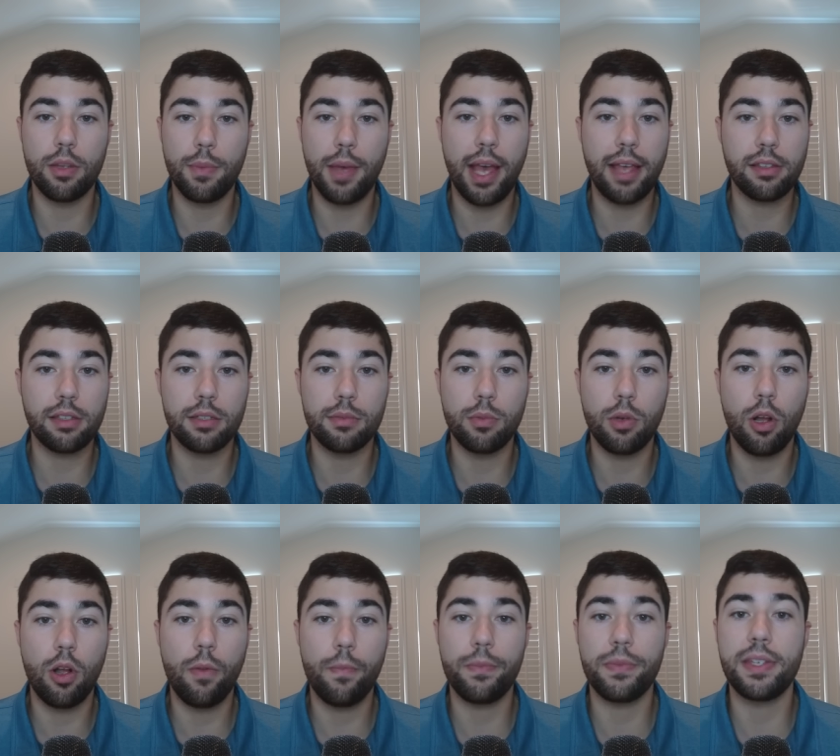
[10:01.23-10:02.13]
the
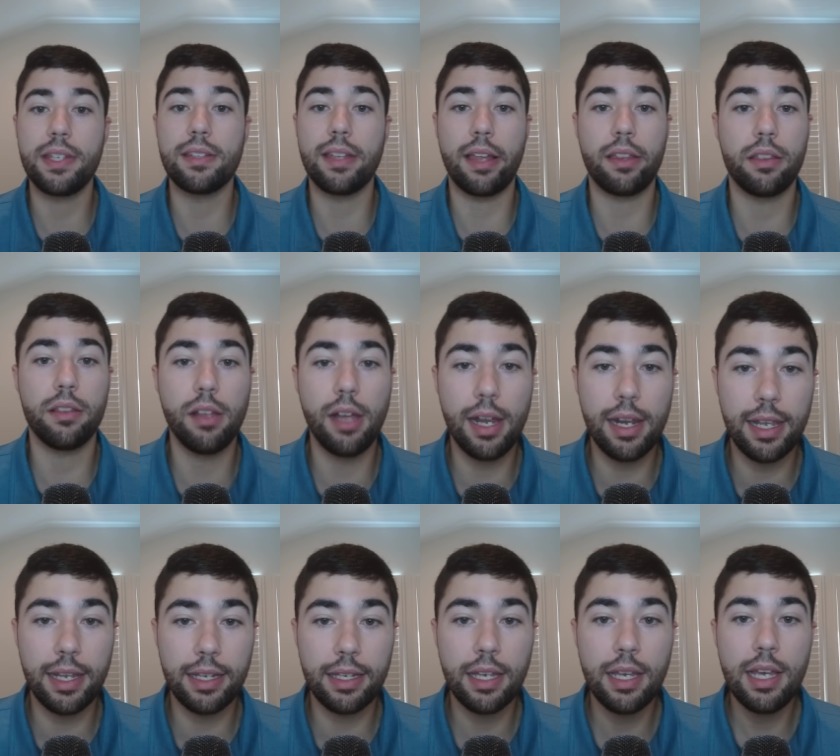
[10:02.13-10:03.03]
basketball. He's
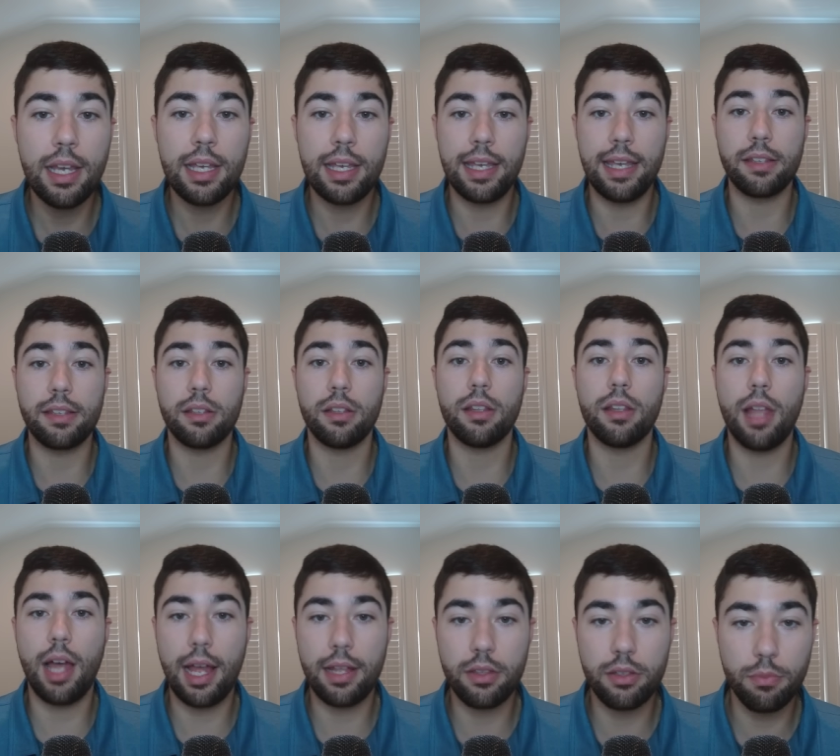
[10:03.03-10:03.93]
athletic. He has a
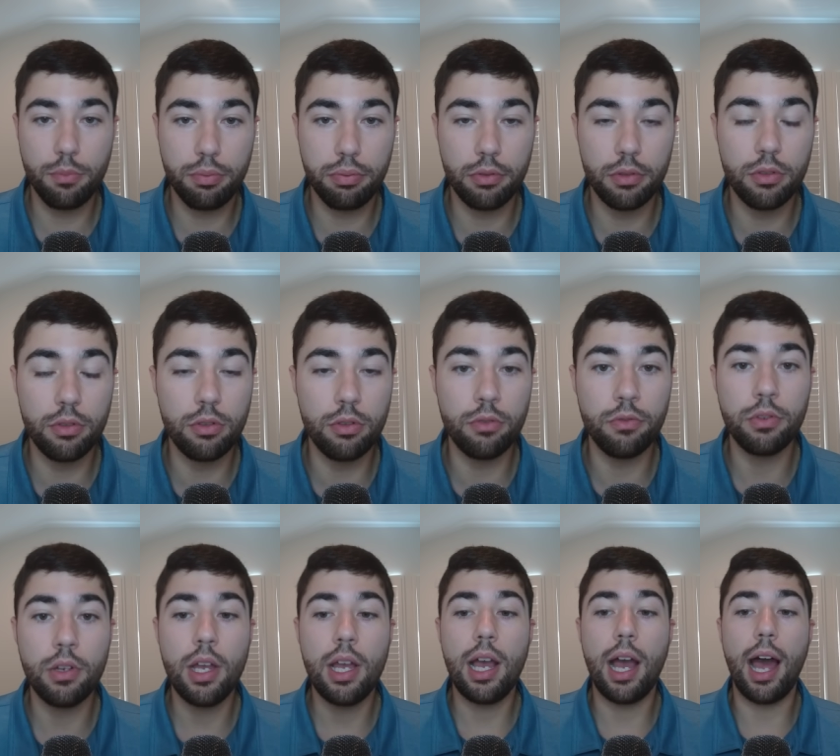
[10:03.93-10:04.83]
lot to
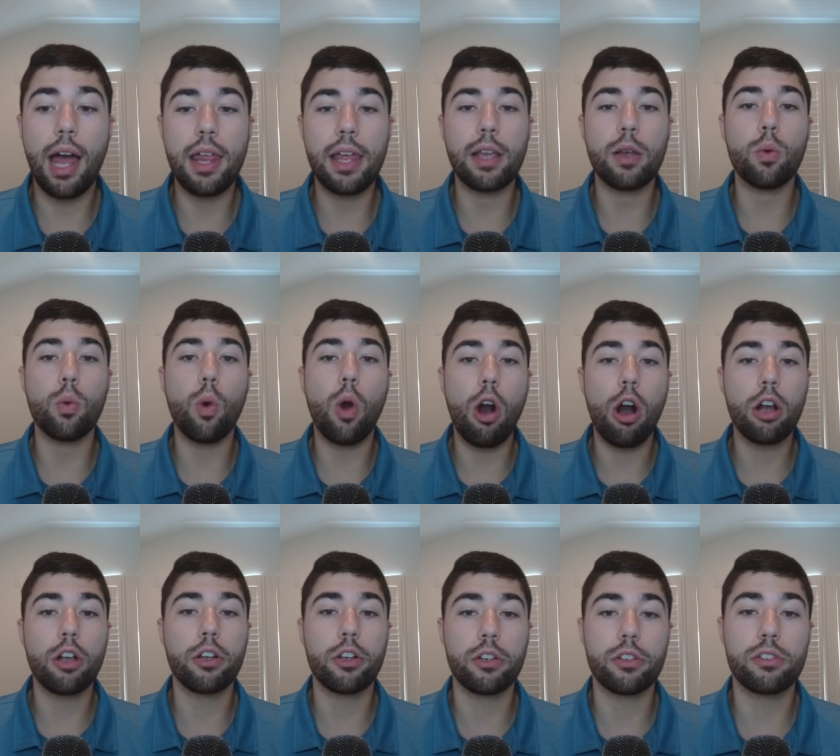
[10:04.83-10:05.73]
prove. I think
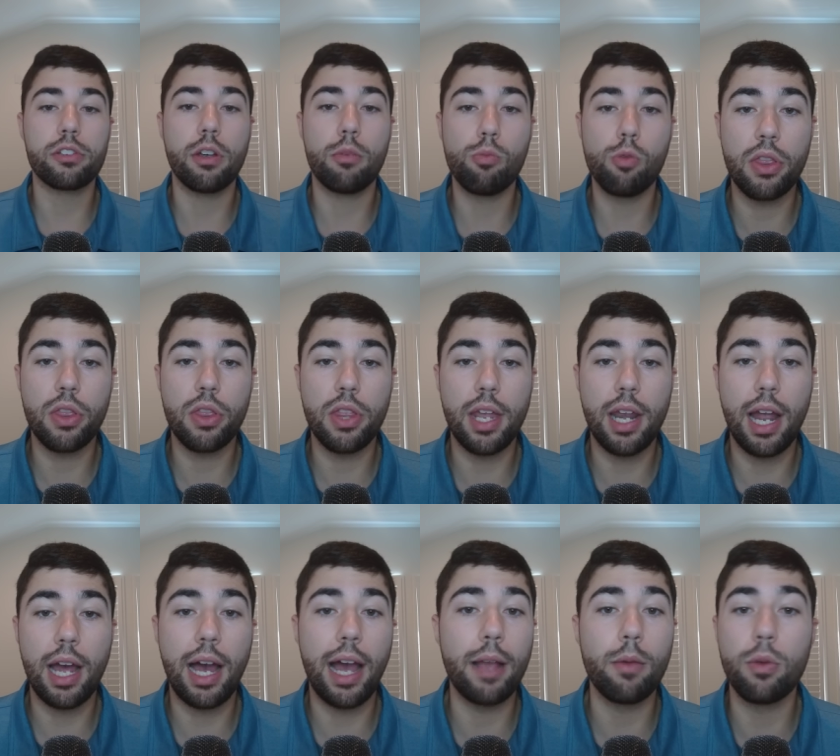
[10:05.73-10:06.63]
Walker is someone that
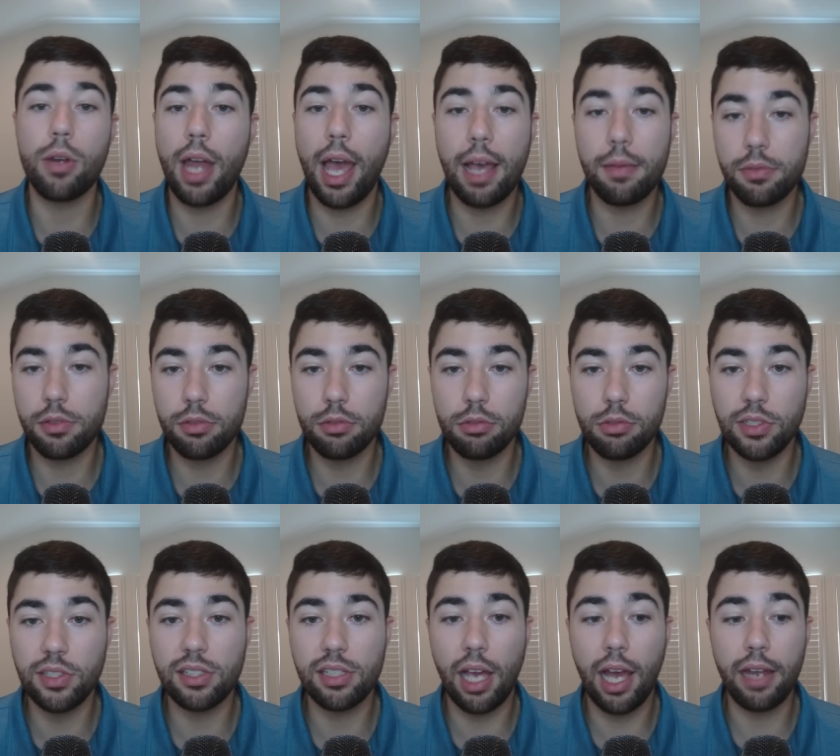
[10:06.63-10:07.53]
I would absolutely
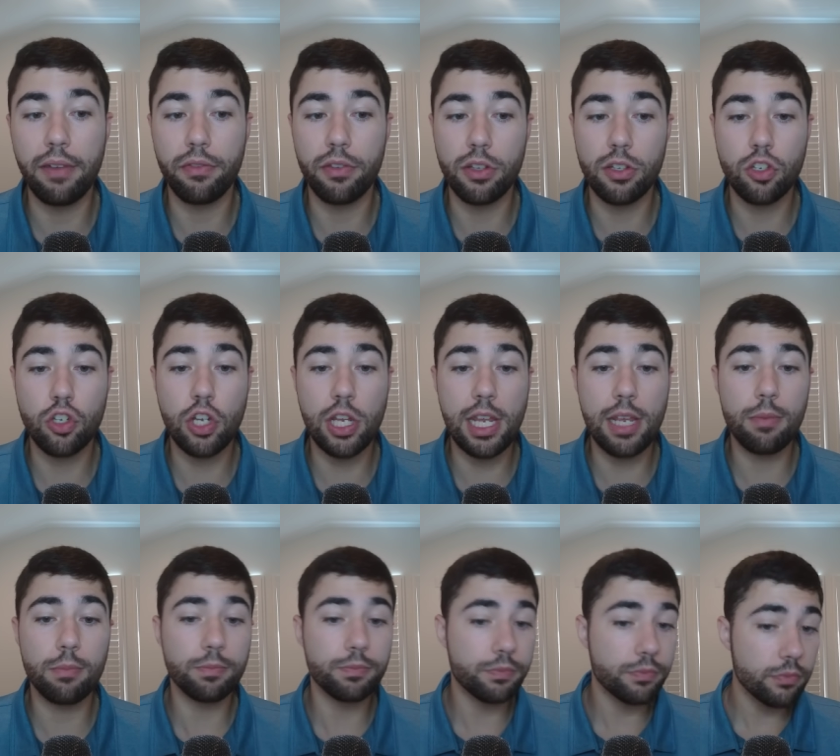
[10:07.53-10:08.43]
sign for the
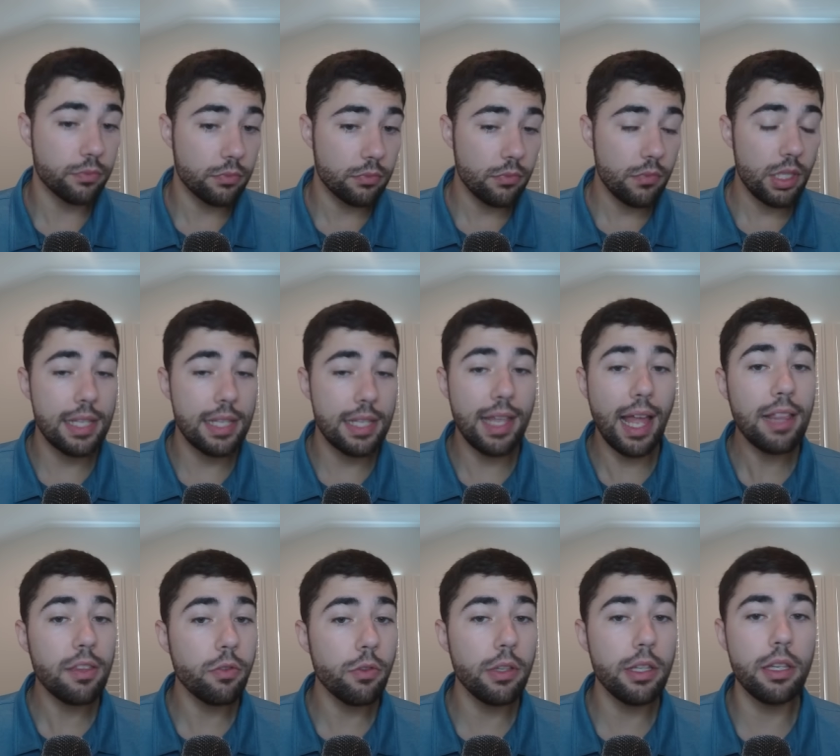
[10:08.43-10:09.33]
cheap. And
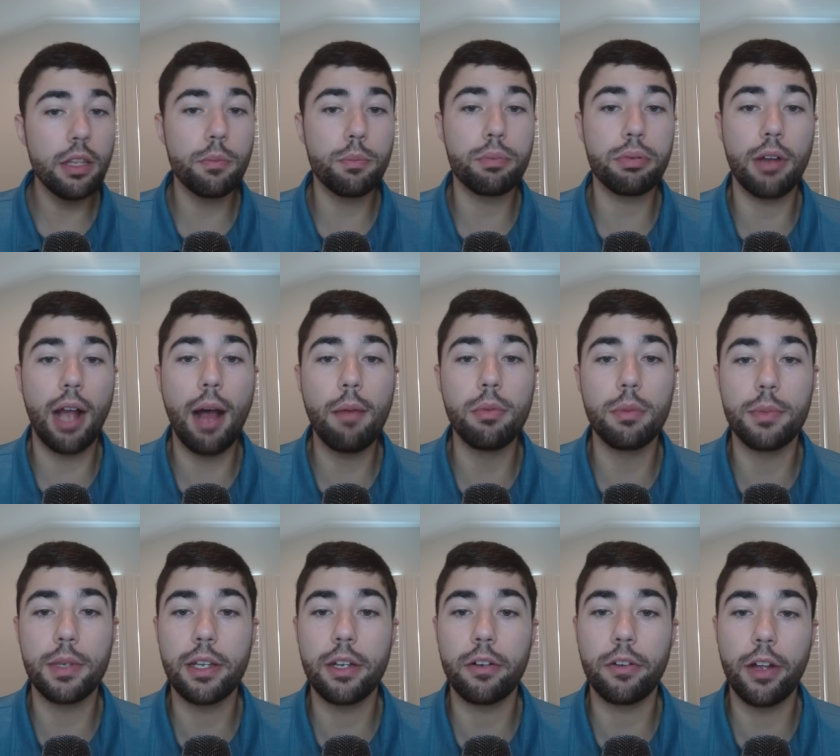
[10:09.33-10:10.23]
that's really the
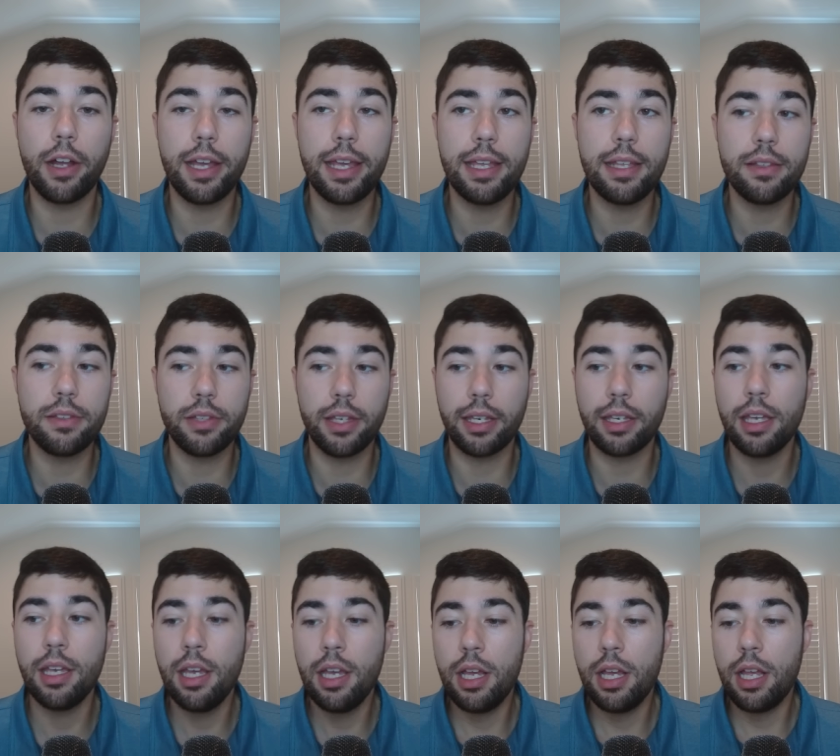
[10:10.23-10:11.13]
problem here, right? Is like
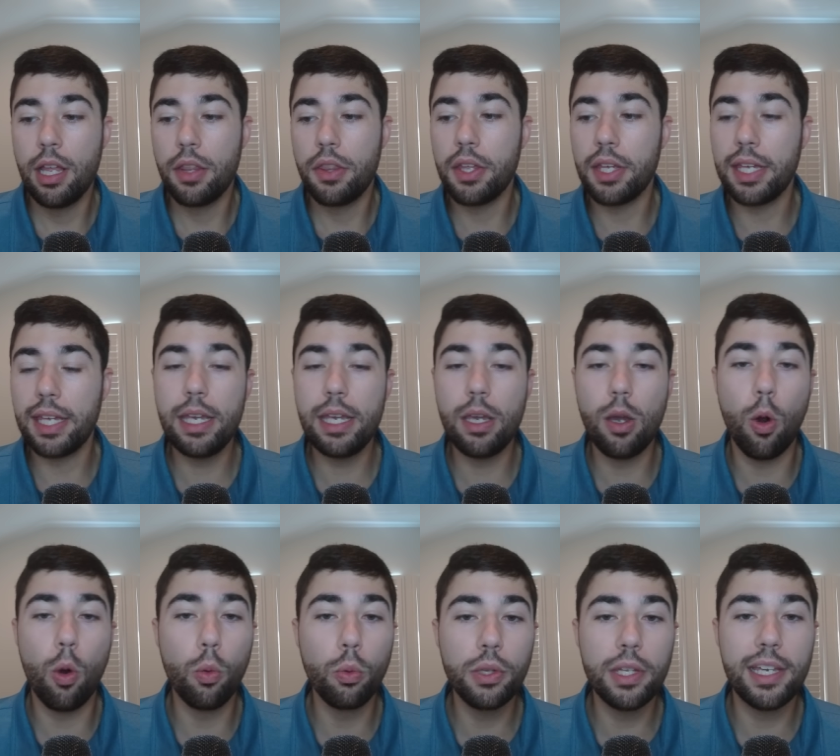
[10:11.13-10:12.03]
the Heat
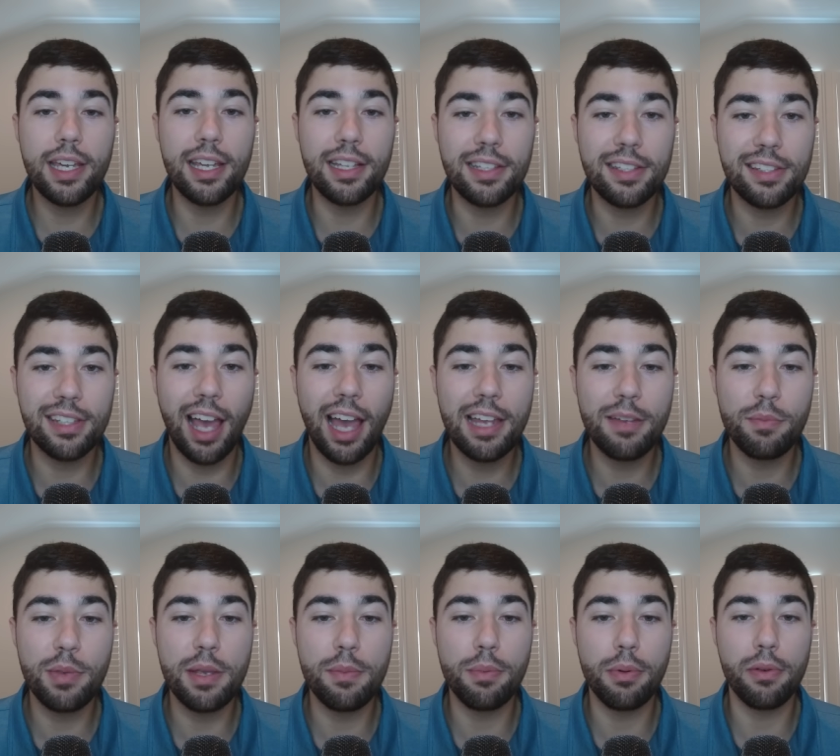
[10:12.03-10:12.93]
only can sign
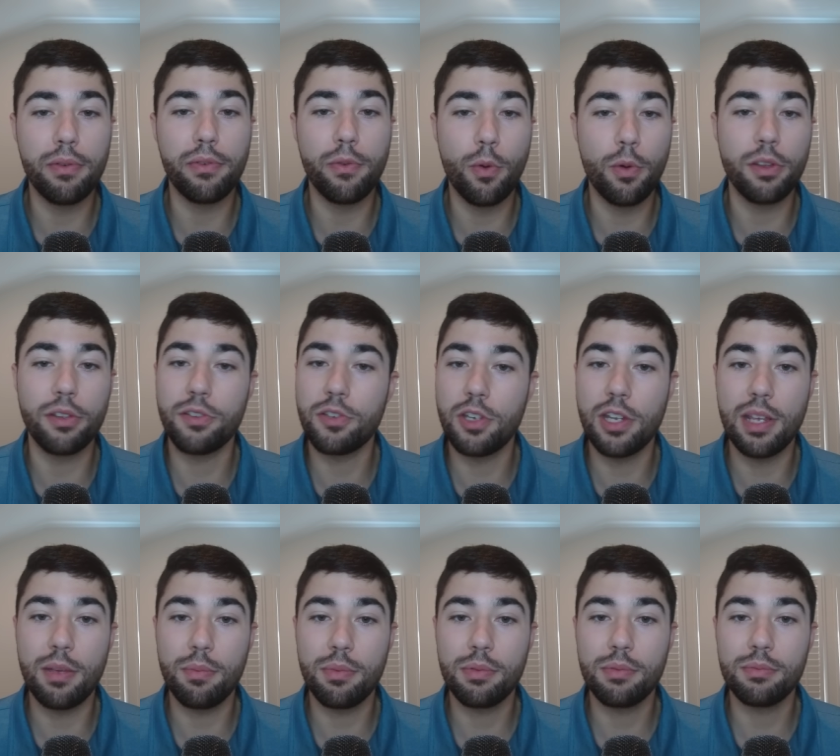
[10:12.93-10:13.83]
people for the cheap.